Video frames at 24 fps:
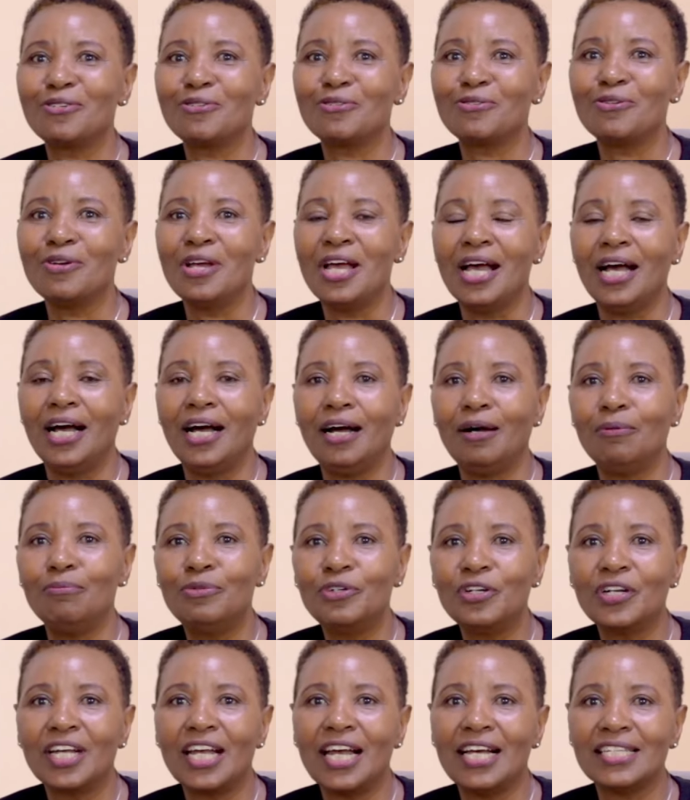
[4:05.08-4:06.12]
to
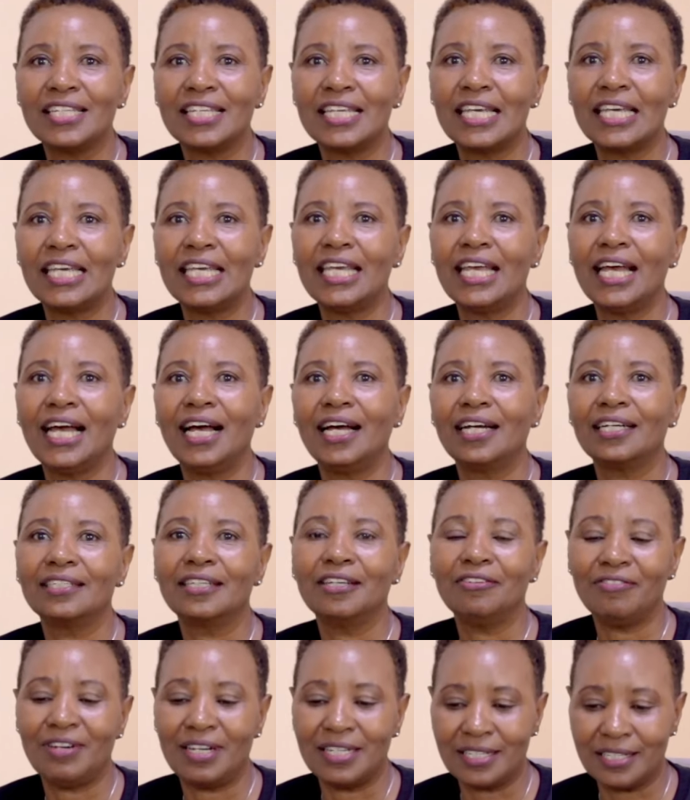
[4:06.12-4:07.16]
bring us here,
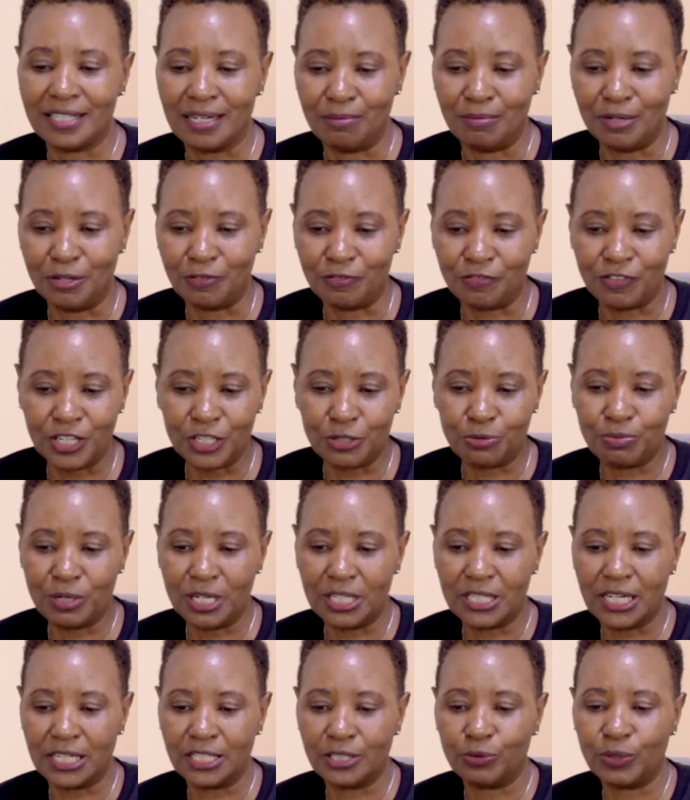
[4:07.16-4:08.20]
give us some
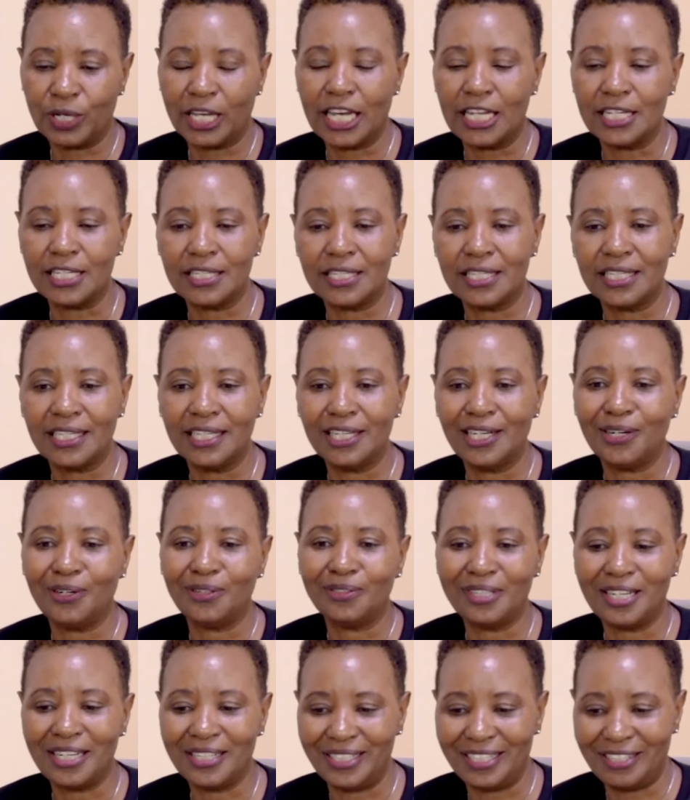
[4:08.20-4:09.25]
refreshments, as you can see
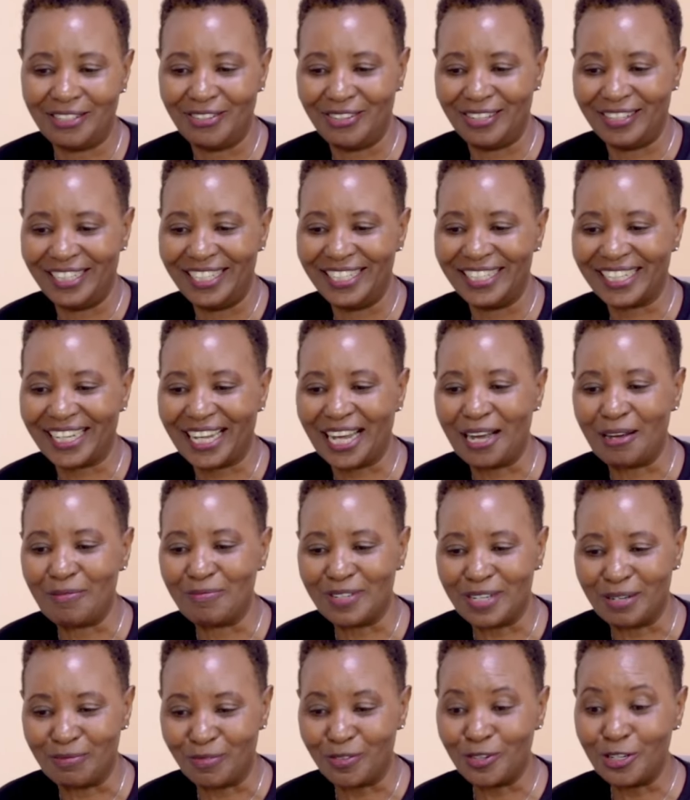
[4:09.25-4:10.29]
in these
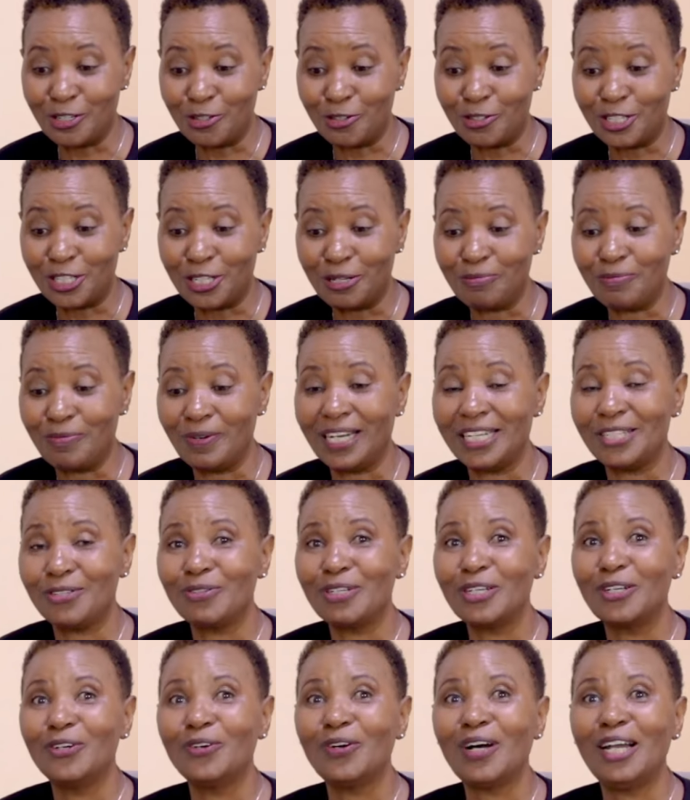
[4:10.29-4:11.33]
cups. I'm going to sip as
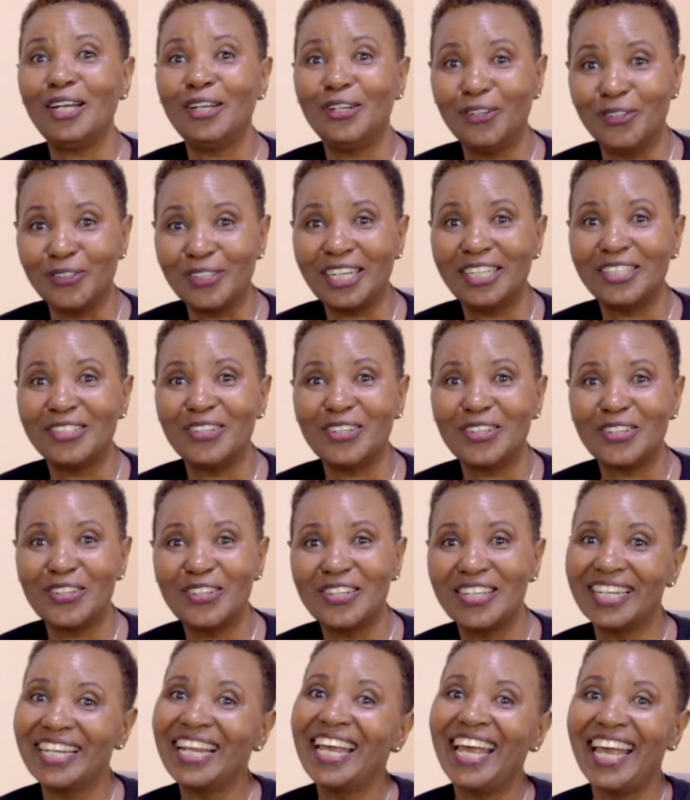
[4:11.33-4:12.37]
we go along, and you
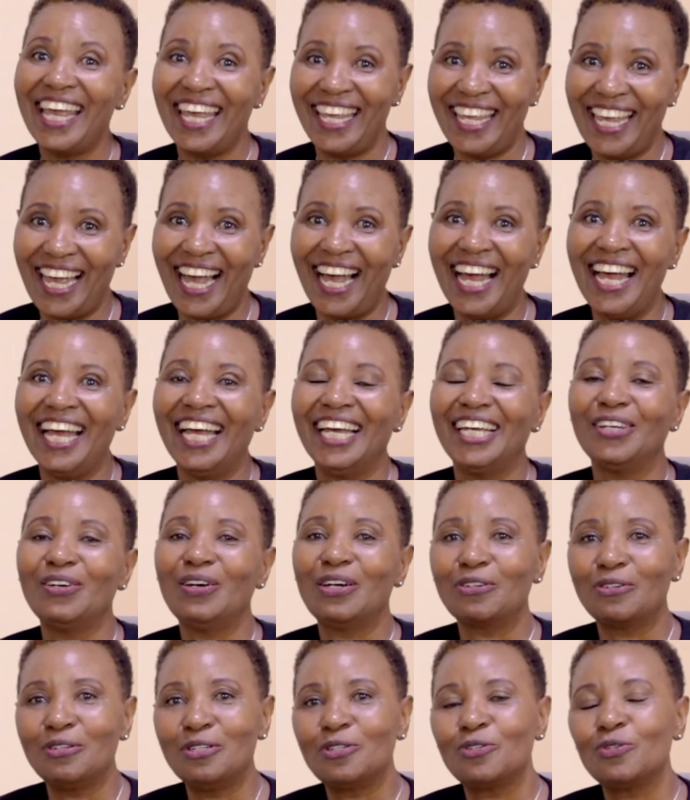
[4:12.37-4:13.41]

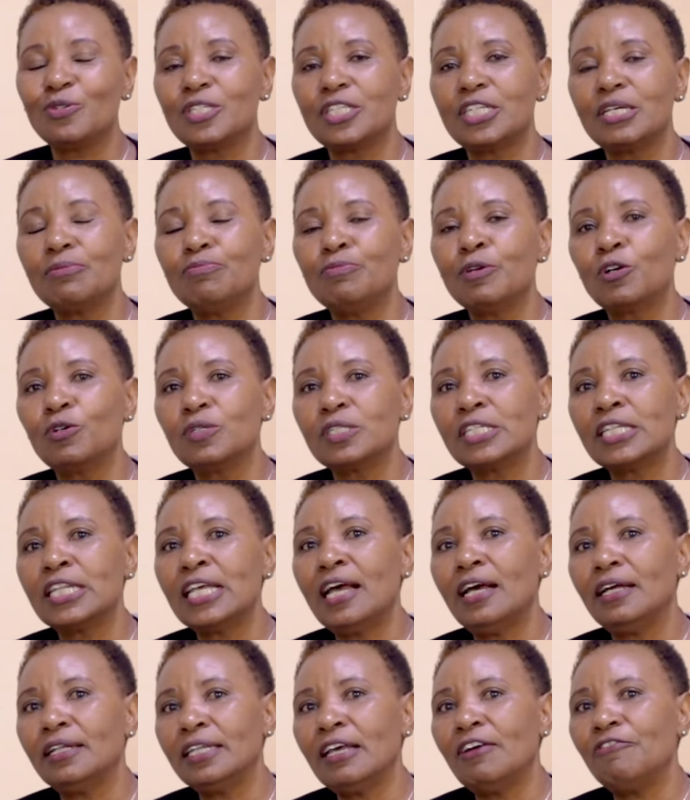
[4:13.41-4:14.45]
are going to sip, because
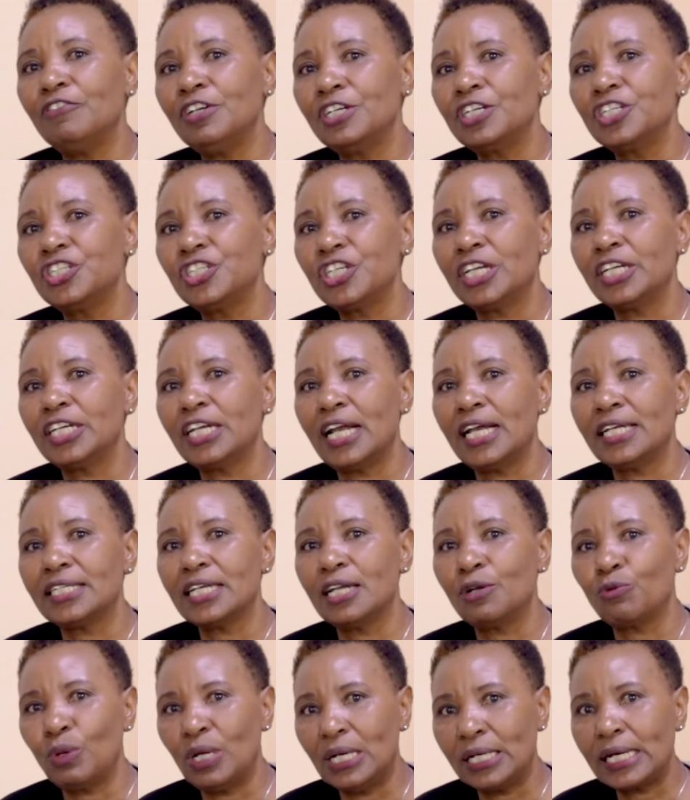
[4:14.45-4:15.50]
they are very generous
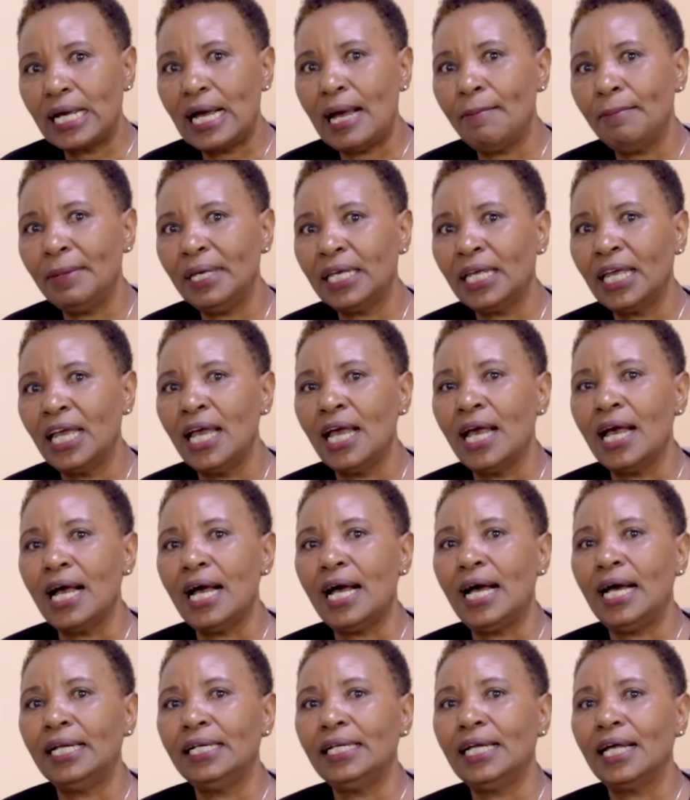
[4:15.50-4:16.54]
and welcoming,
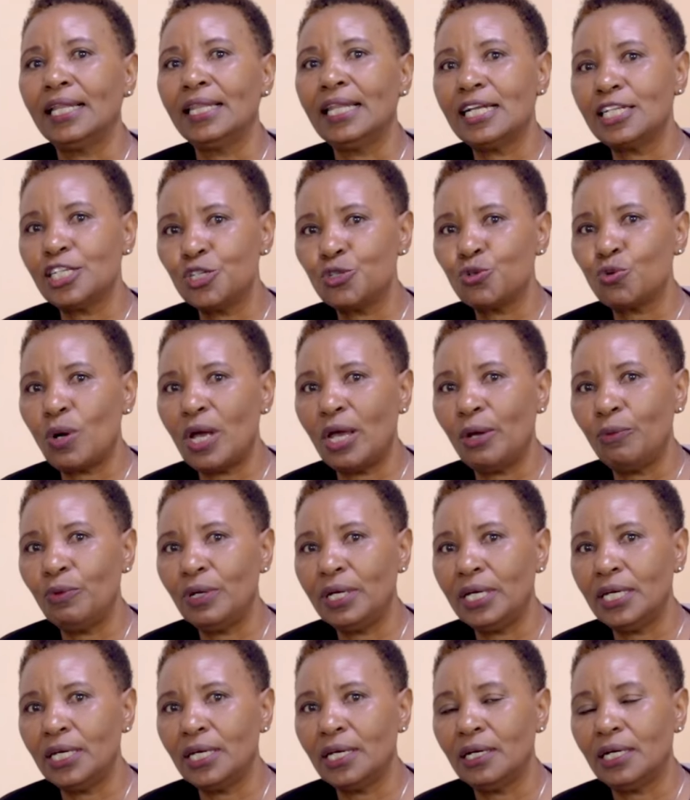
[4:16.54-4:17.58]
and that is why
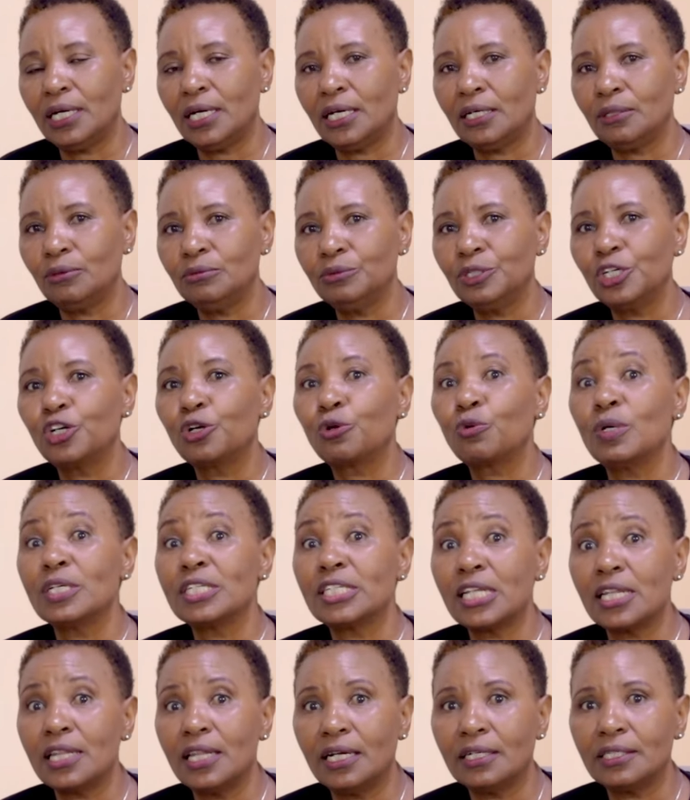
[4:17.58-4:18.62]
we
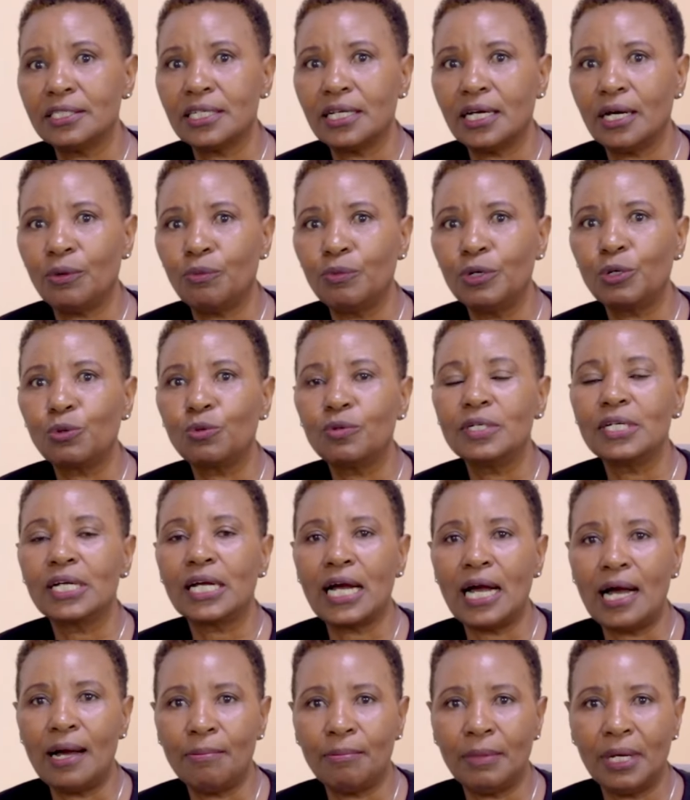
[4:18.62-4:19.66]
requested that we could
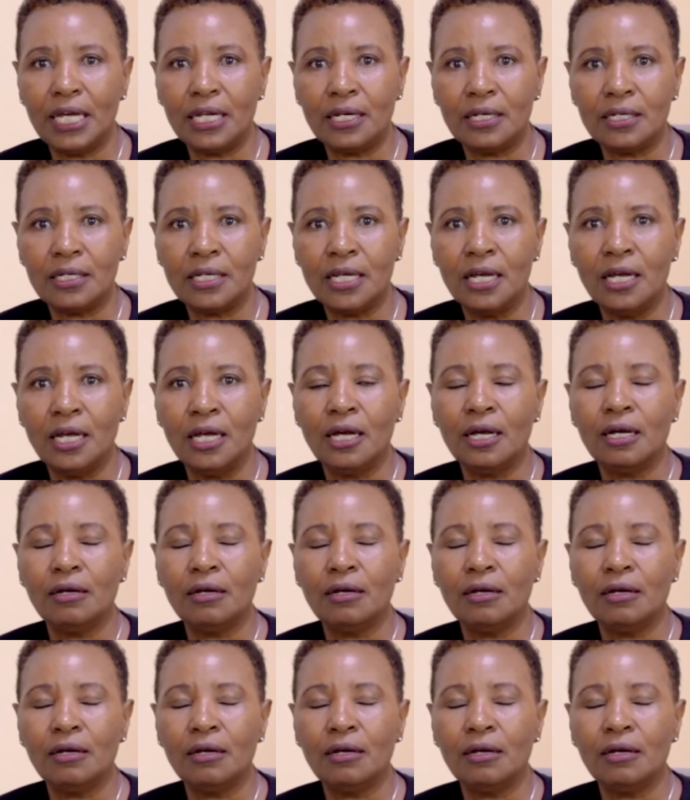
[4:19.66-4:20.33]
come and